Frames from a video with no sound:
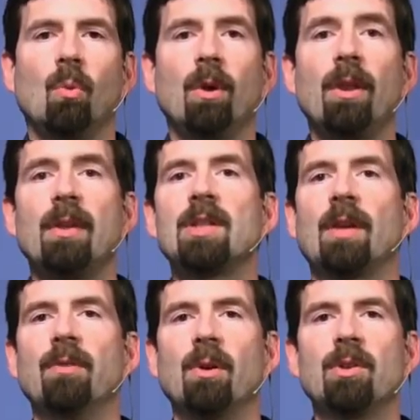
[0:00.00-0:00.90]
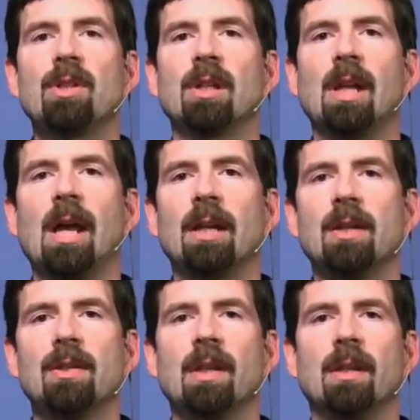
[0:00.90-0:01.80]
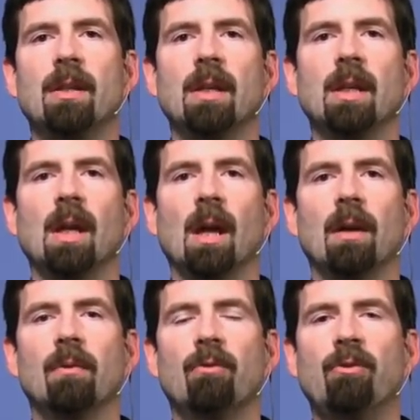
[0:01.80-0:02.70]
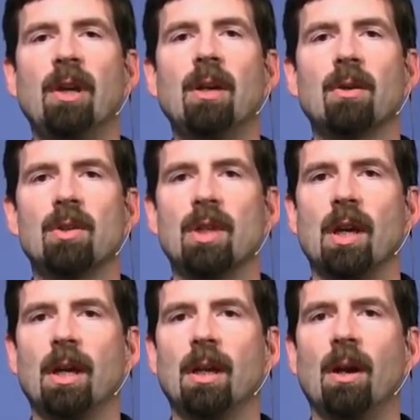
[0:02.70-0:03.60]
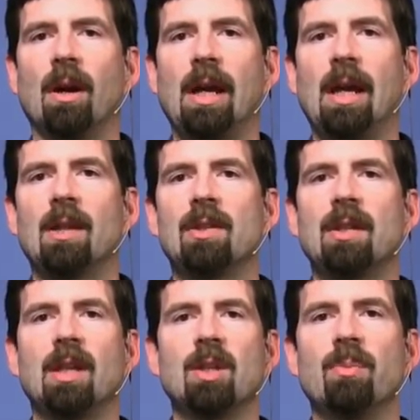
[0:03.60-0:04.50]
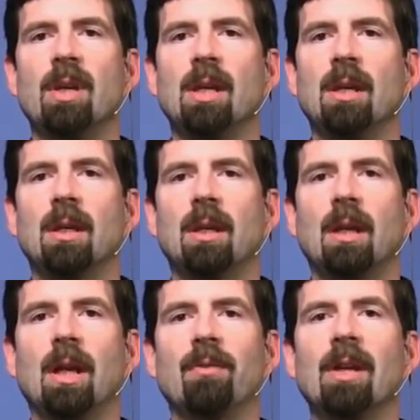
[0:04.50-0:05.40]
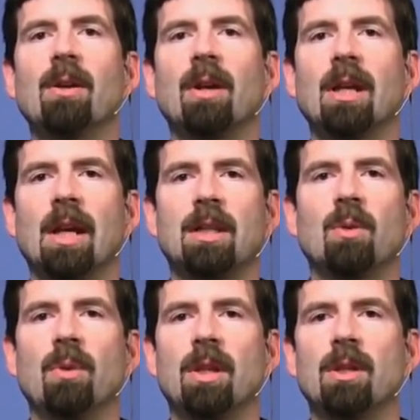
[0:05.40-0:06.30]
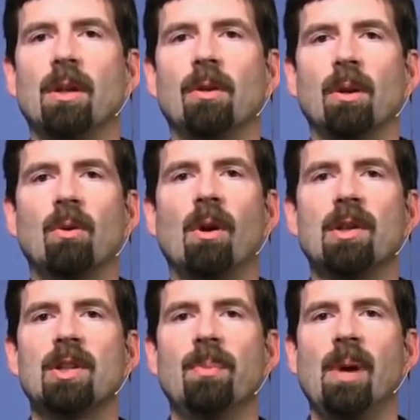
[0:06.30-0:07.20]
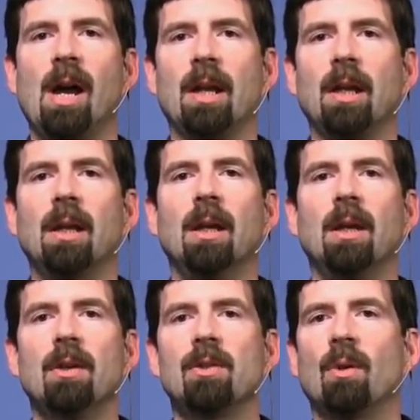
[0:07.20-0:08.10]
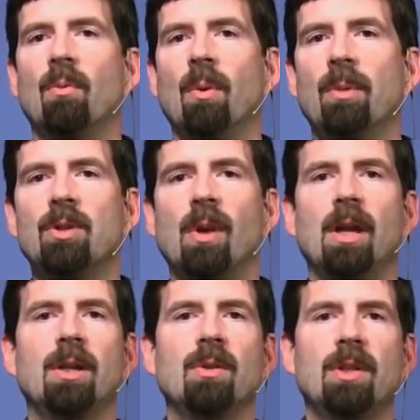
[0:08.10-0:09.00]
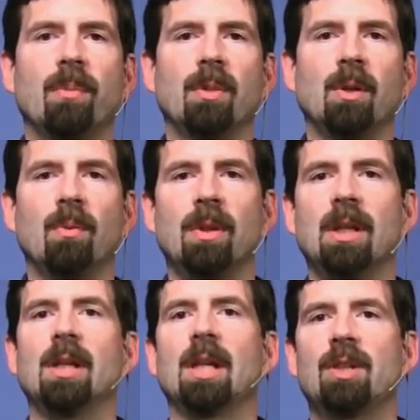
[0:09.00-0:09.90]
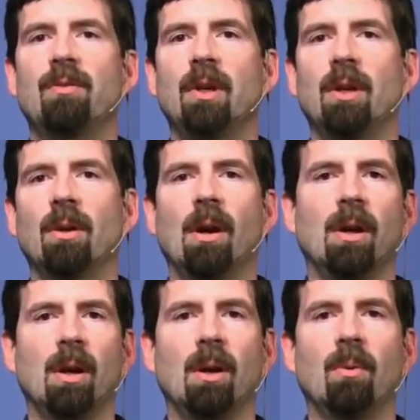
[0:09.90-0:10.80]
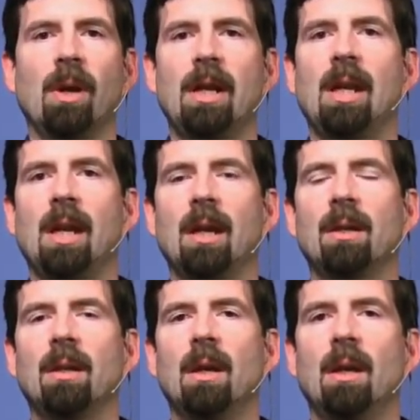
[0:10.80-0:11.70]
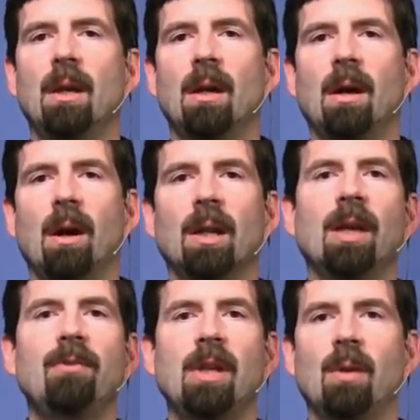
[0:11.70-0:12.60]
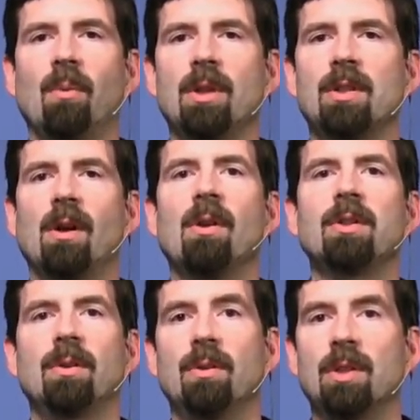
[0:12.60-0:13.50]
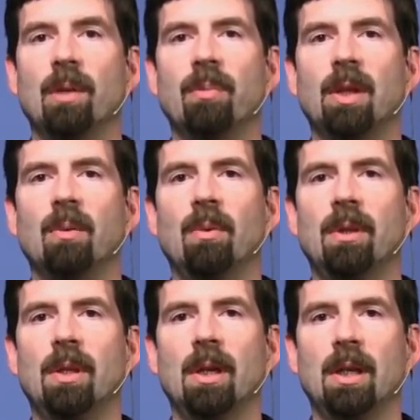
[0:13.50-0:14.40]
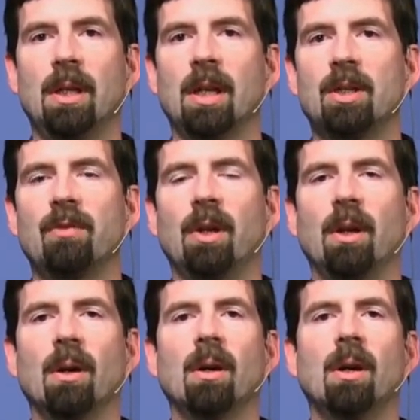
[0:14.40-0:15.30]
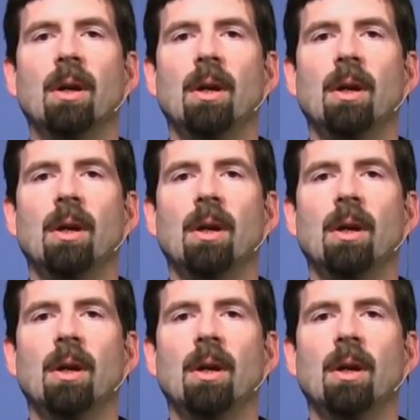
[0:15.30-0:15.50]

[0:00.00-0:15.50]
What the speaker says: One of the things I've noticed a lot is that the fingers on our hands tend to be kind of interconnected with each other across the body. So when we try to do something with the index finger on our right hand, our left hand wants to also do something with the index finger.